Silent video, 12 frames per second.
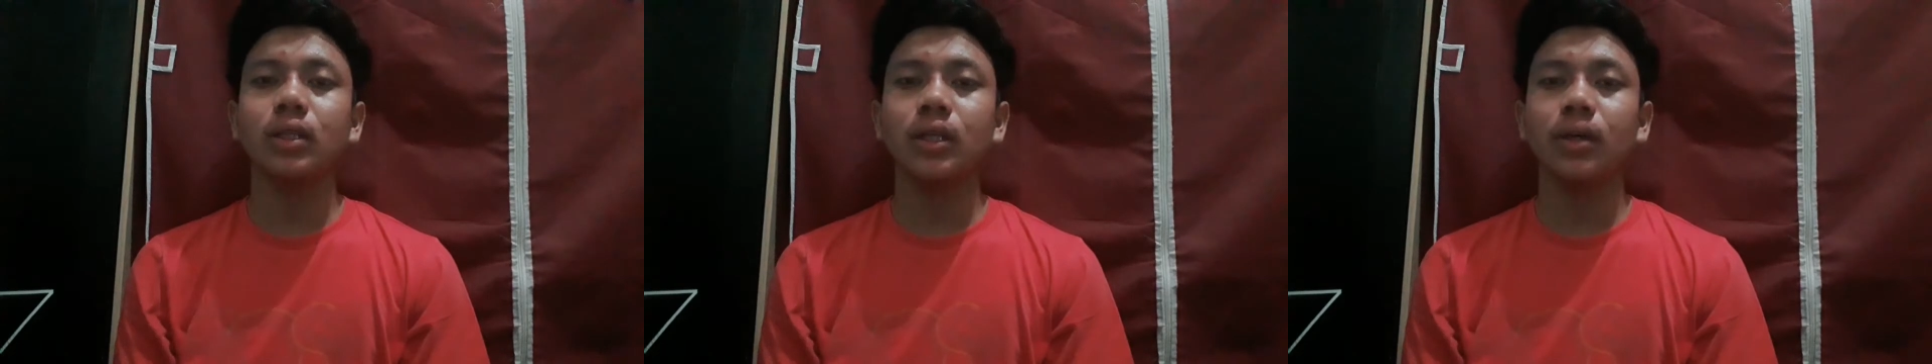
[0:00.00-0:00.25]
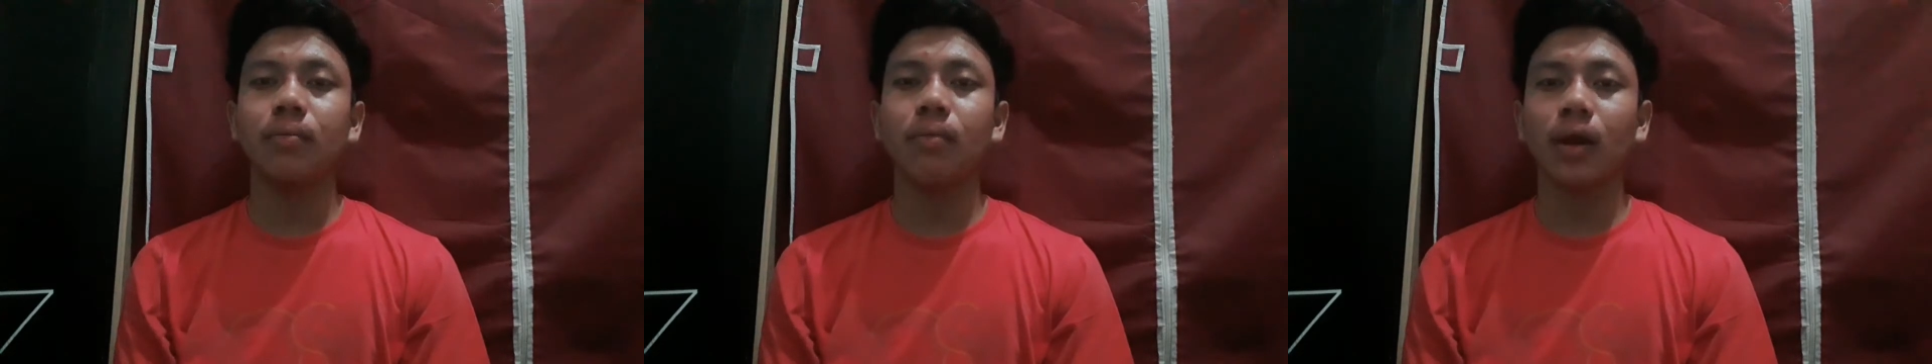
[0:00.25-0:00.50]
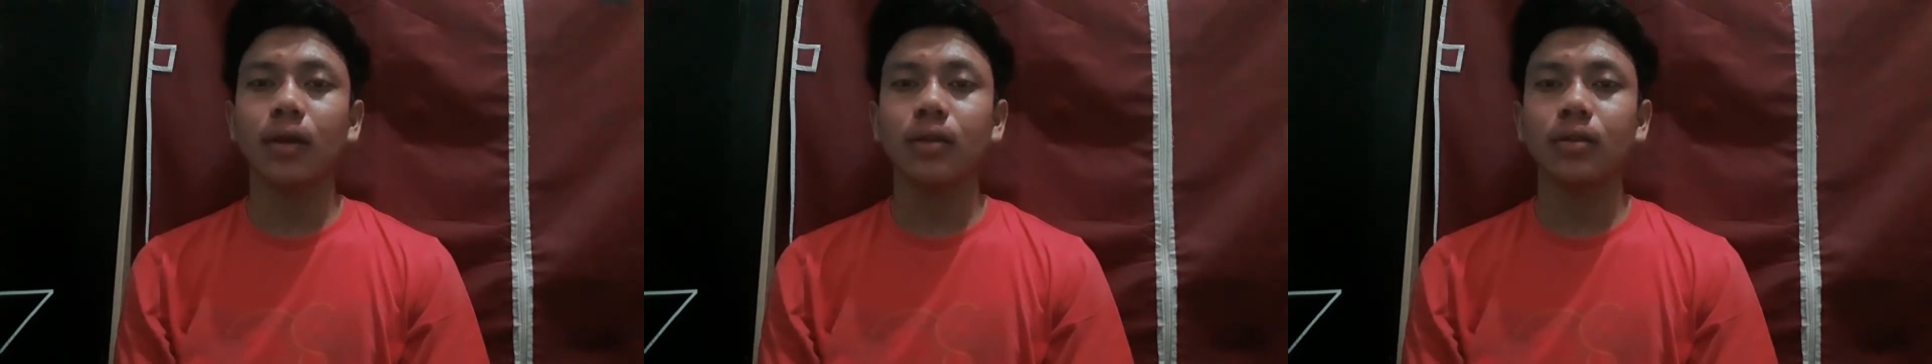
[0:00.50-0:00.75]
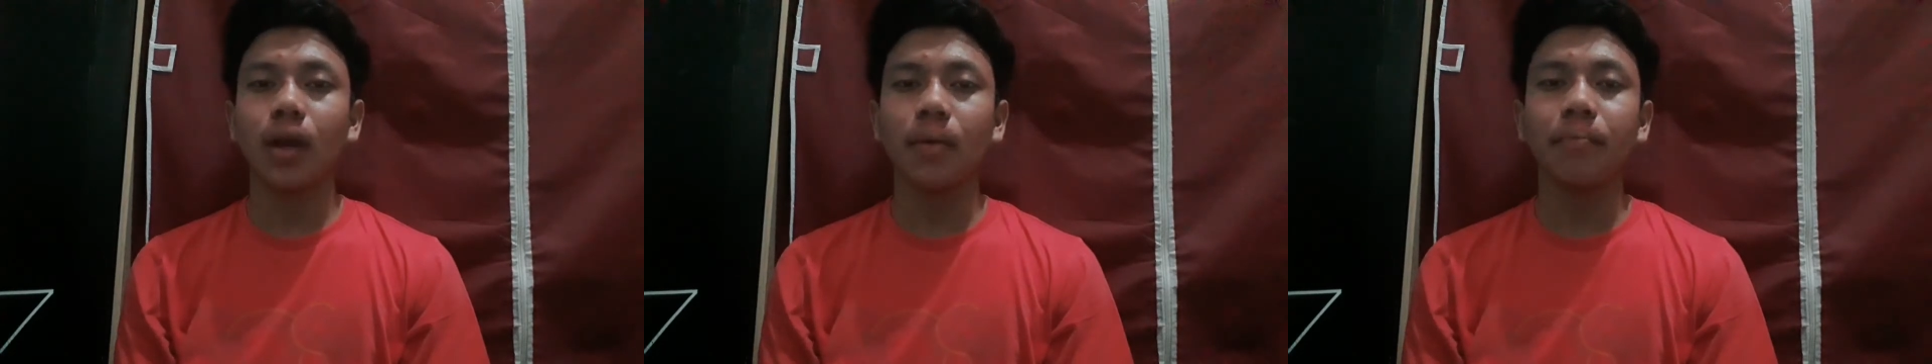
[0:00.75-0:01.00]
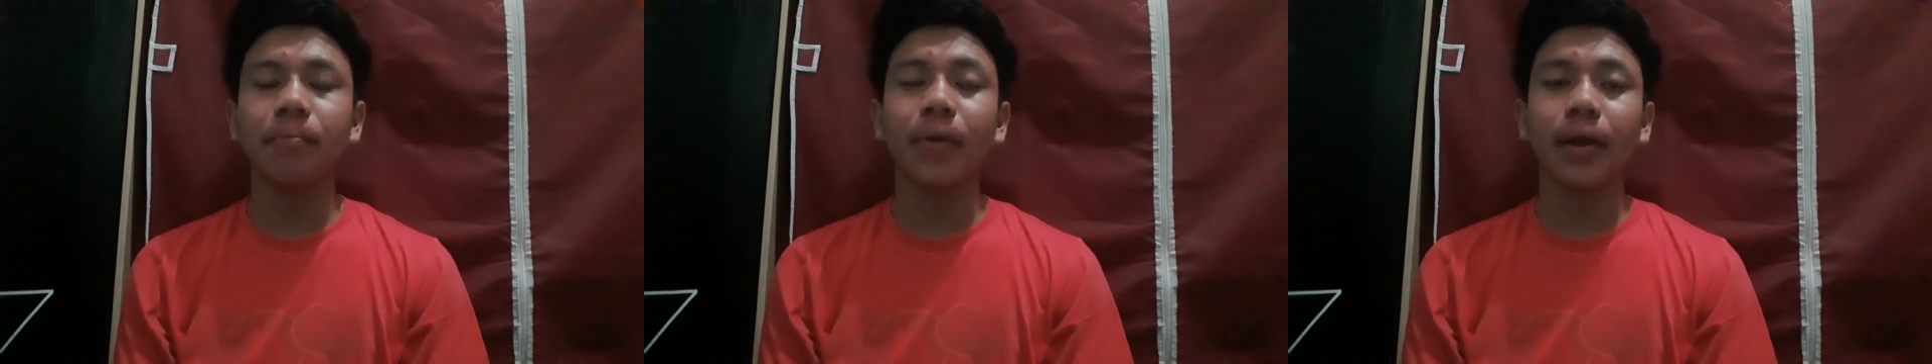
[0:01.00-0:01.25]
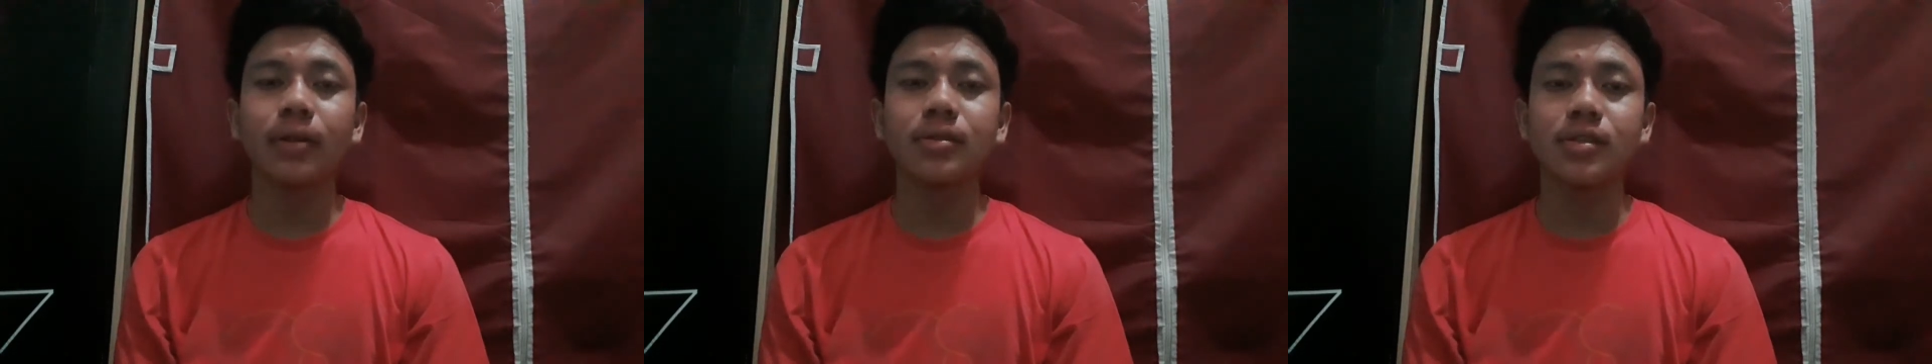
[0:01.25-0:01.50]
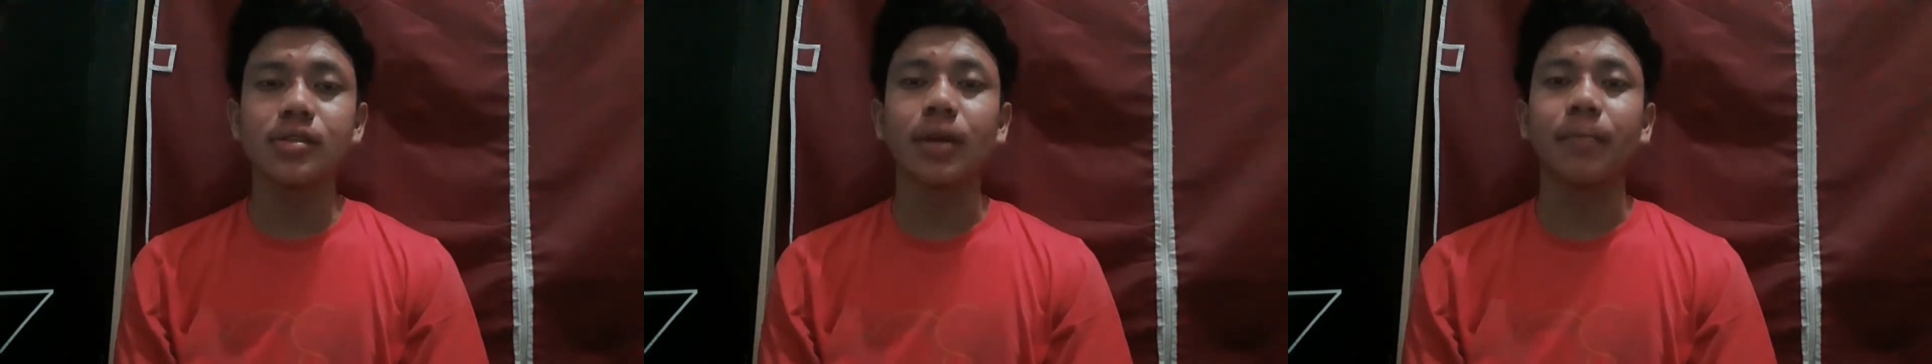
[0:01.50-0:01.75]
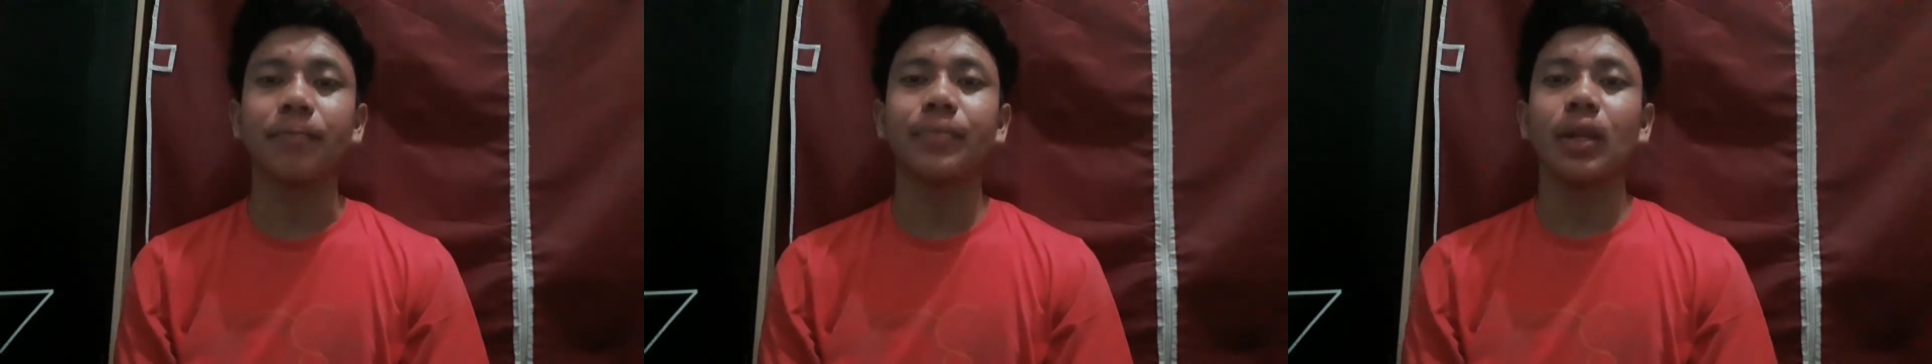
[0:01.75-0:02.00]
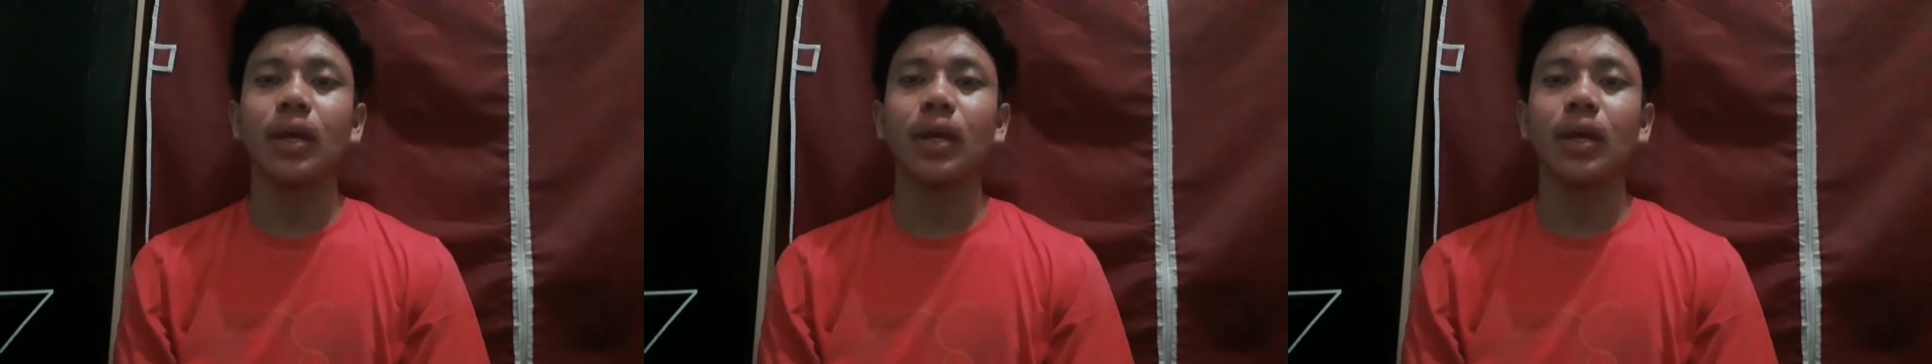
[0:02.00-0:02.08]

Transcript: the drum brake system.